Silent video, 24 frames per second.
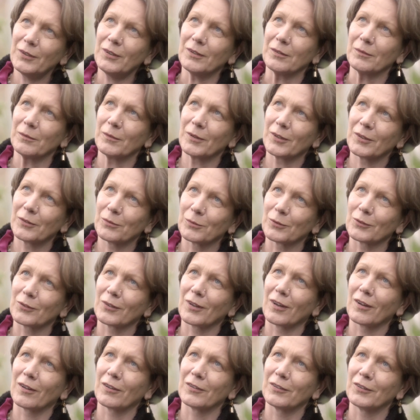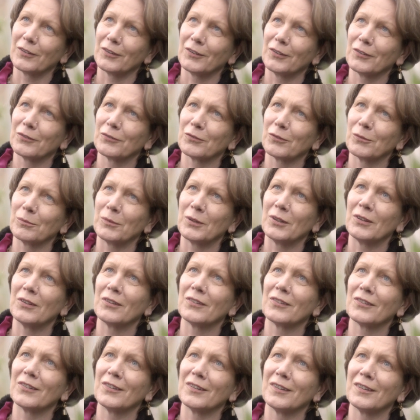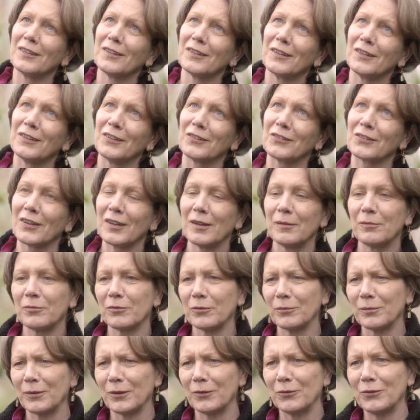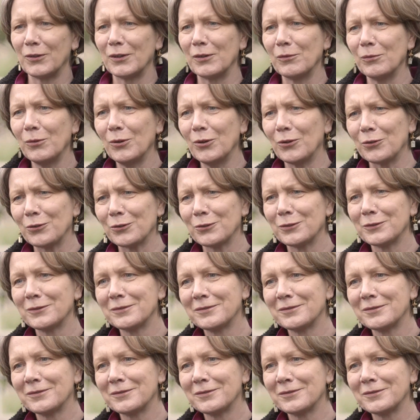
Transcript: yeah, that's what gardening is for me. It's an escape from the real world